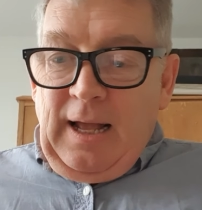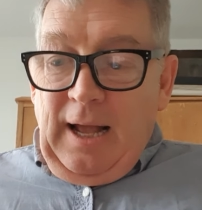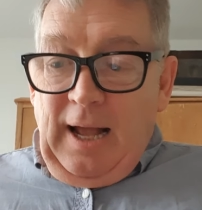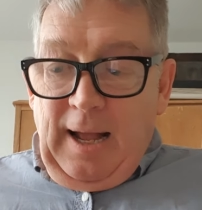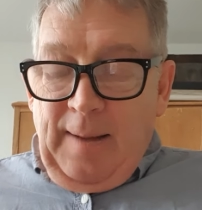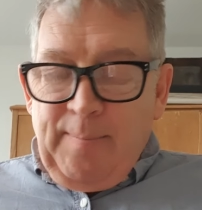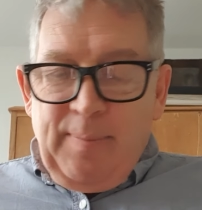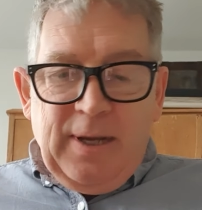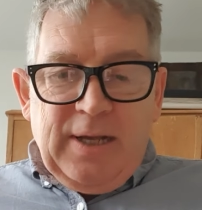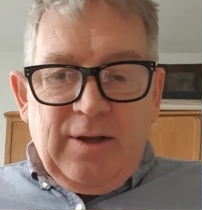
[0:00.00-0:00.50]

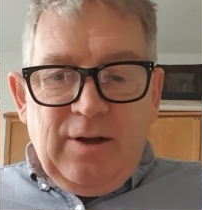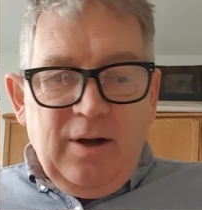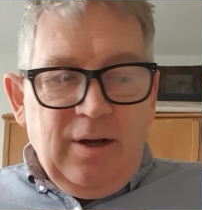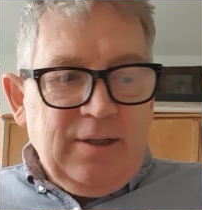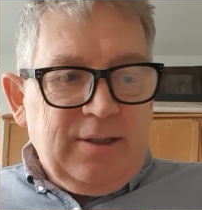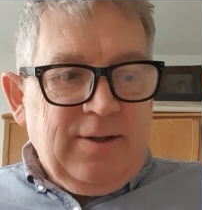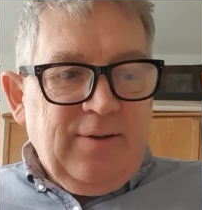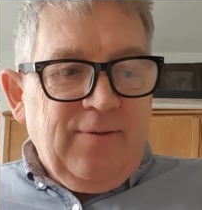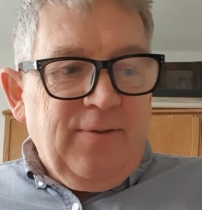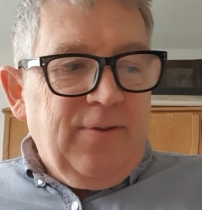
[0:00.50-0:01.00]
and
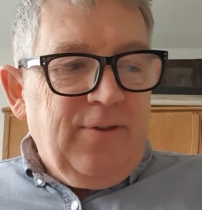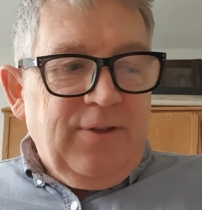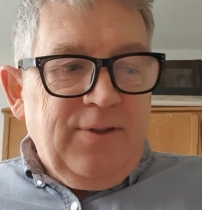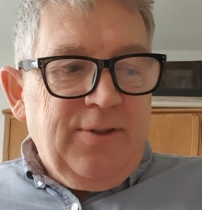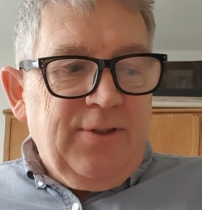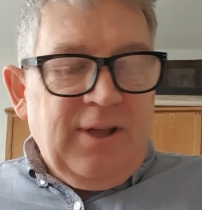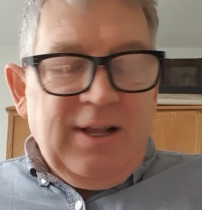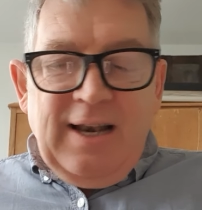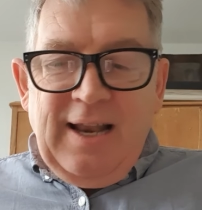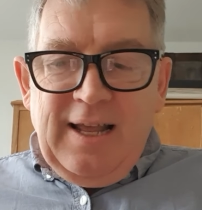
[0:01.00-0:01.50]
because
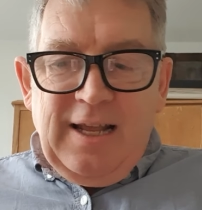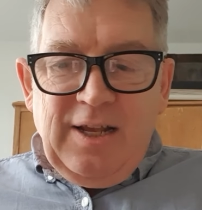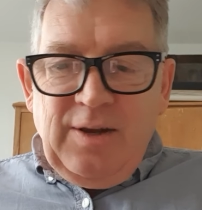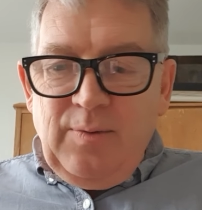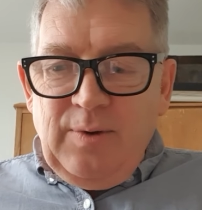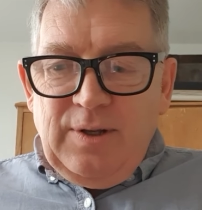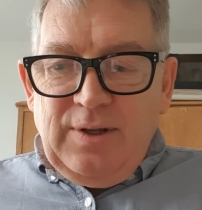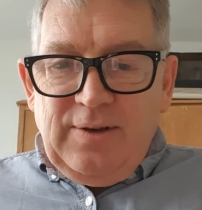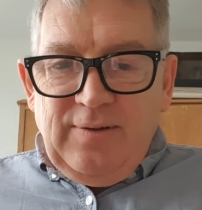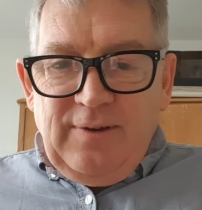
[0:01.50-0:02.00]
of the
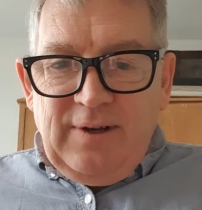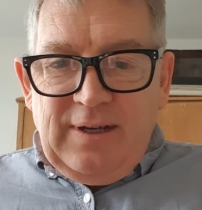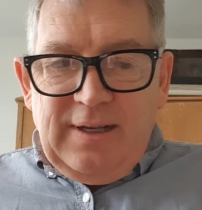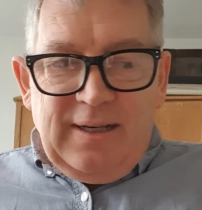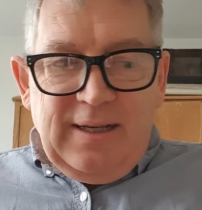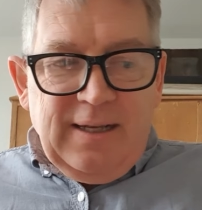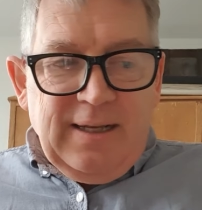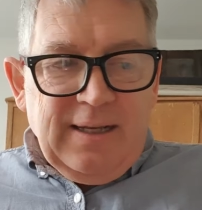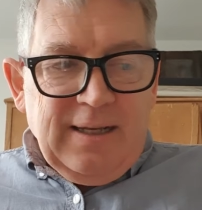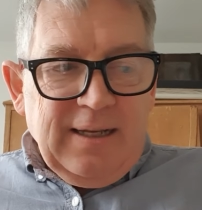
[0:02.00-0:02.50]
language of
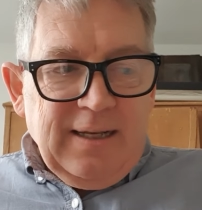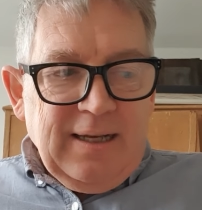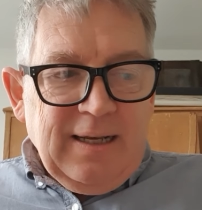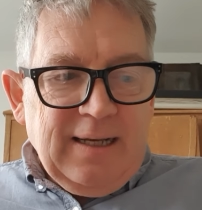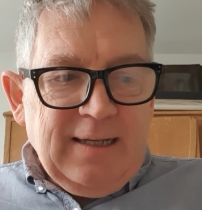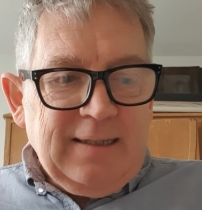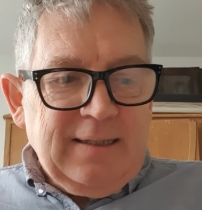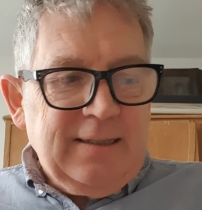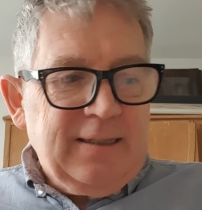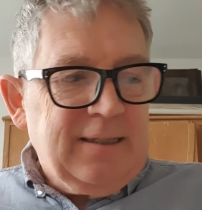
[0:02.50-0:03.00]
it.
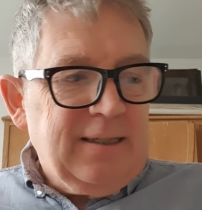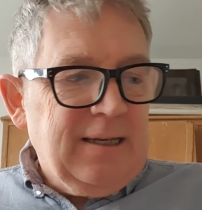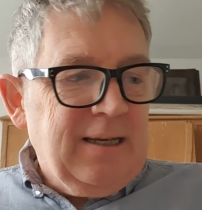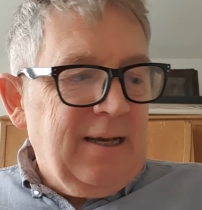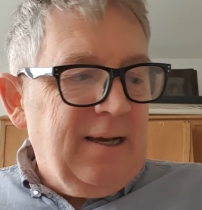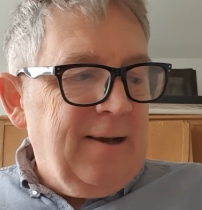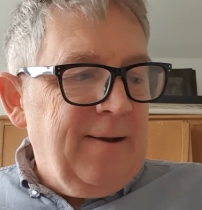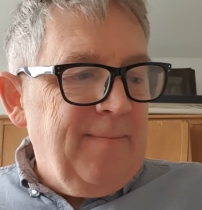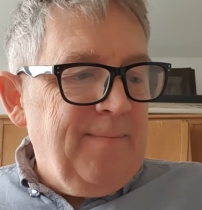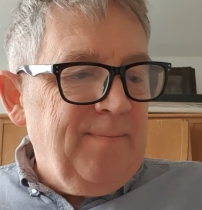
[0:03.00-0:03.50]
And
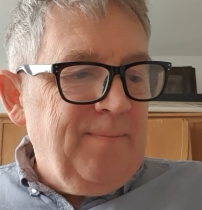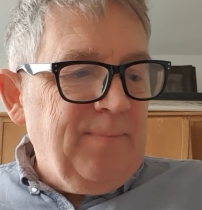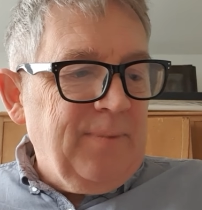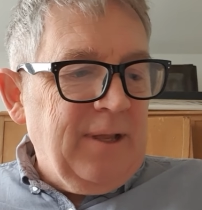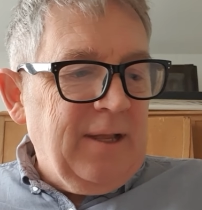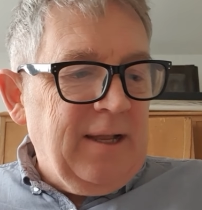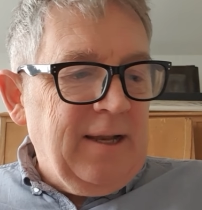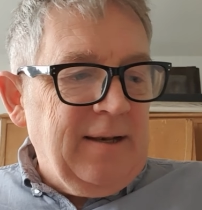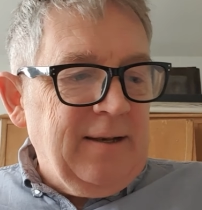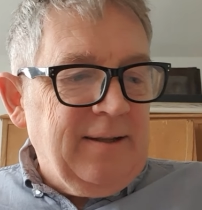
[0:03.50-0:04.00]
um,
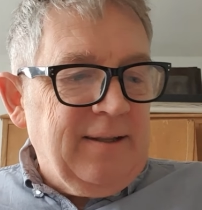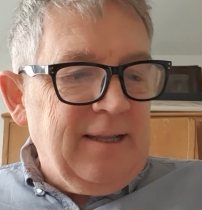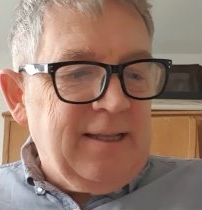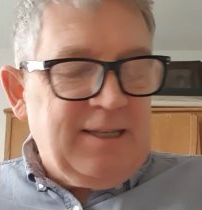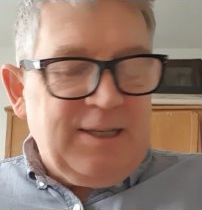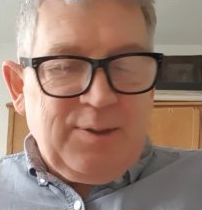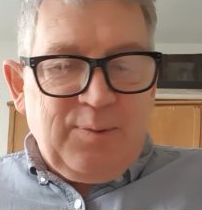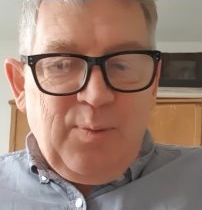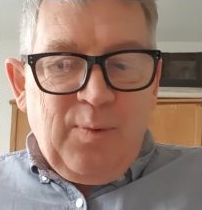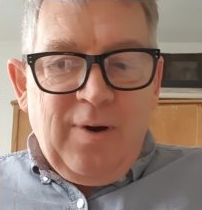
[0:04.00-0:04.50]
and
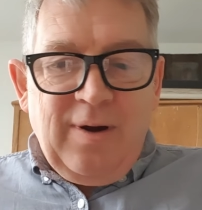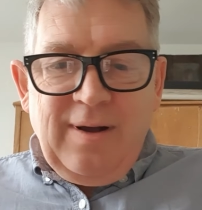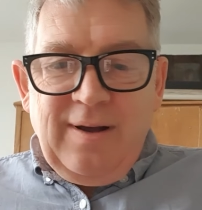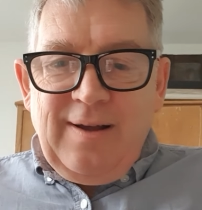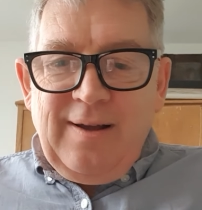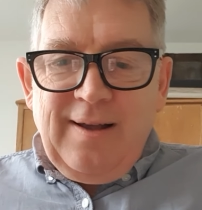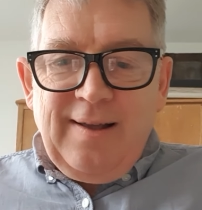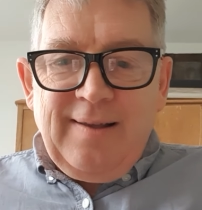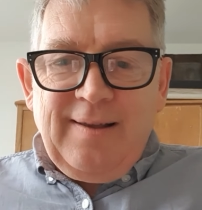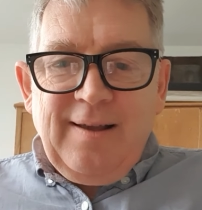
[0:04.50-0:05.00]
this is
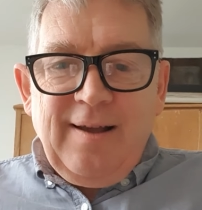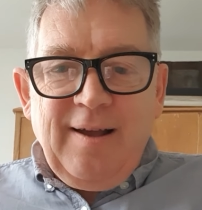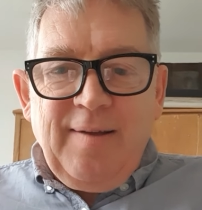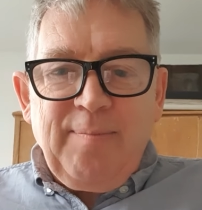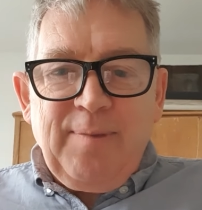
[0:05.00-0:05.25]
why I